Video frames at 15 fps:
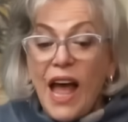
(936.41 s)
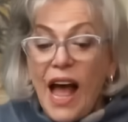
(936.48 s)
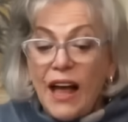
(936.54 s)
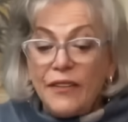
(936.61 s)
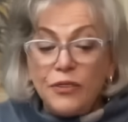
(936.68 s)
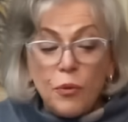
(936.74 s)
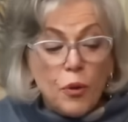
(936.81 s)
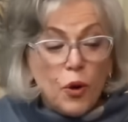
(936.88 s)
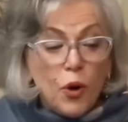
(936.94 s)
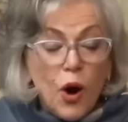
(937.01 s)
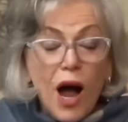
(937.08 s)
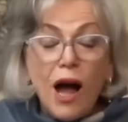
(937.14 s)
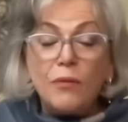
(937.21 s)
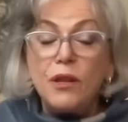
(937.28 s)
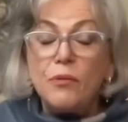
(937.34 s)
And the
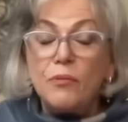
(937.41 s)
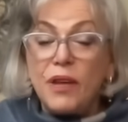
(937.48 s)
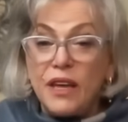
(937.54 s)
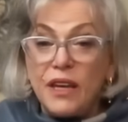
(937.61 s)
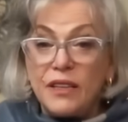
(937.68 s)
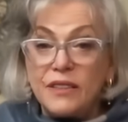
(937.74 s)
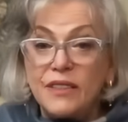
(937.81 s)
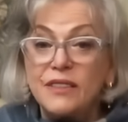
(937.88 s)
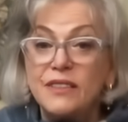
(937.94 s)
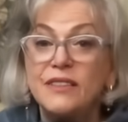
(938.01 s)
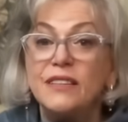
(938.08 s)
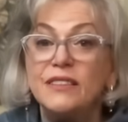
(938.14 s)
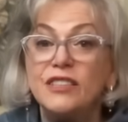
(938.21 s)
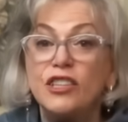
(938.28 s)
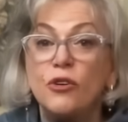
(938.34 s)
problem is
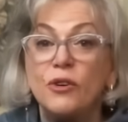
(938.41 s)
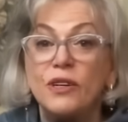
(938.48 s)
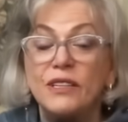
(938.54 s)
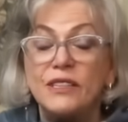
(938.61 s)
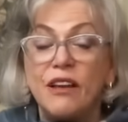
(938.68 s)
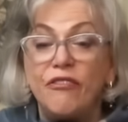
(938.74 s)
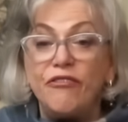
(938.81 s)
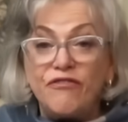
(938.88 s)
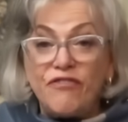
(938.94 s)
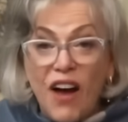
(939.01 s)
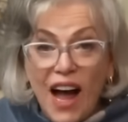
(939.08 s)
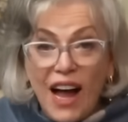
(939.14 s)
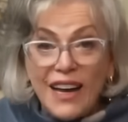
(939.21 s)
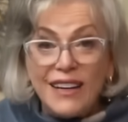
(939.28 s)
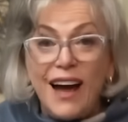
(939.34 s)
since there is a
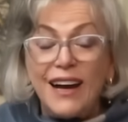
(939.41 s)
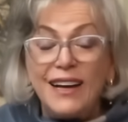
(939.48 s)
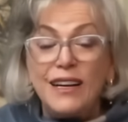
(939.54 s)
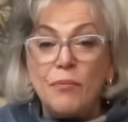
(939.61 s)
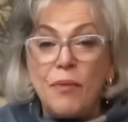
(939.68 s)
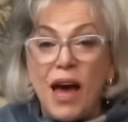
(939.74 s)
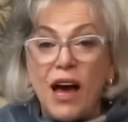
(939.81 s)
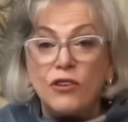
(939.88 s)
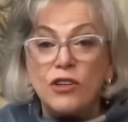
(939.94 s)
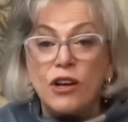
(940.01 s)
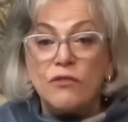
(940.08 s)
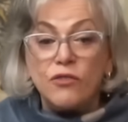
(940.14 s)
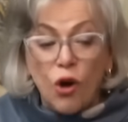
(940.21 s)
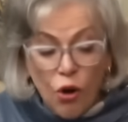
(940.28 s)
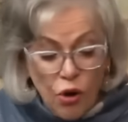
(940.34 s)
finite amount
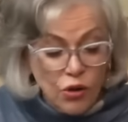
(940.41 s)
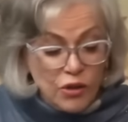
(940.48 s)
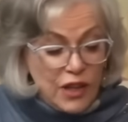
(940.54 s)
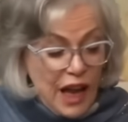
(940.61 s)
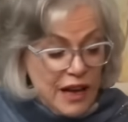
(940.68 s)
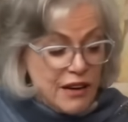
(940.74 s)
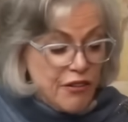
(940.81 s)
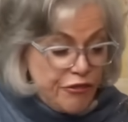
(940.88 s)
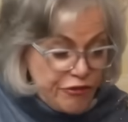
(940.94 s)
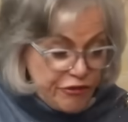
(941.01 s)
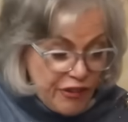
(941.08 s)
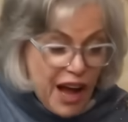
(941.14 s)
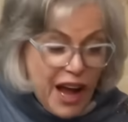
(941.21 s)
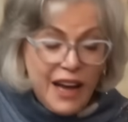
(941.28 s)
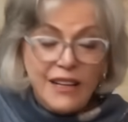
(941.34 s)
of gold and a
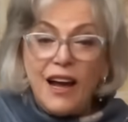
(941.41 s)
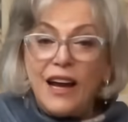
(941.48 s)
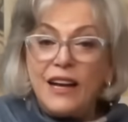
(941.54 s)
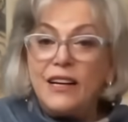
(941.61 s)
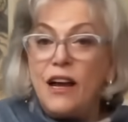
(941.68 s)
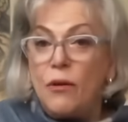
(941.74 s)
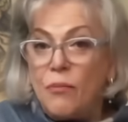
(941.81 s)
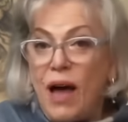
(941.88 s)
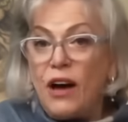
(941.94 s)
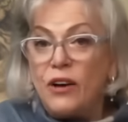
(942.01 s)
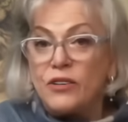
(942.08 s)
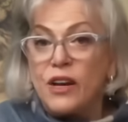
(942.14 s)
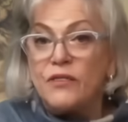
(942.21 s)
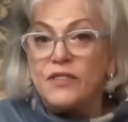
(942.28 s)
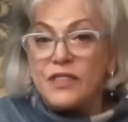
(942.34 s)
finite
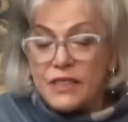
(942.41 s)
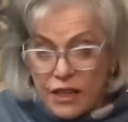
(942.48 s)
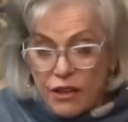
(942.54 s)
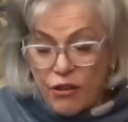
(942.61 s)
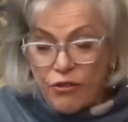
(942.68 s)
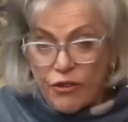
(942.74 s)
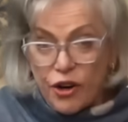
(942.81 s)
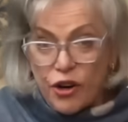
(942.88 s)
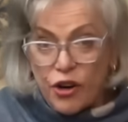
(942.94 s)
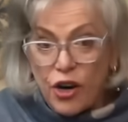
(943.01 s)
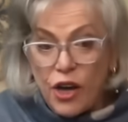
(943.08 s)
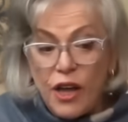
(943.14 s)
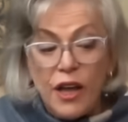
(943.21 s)
amount of silver,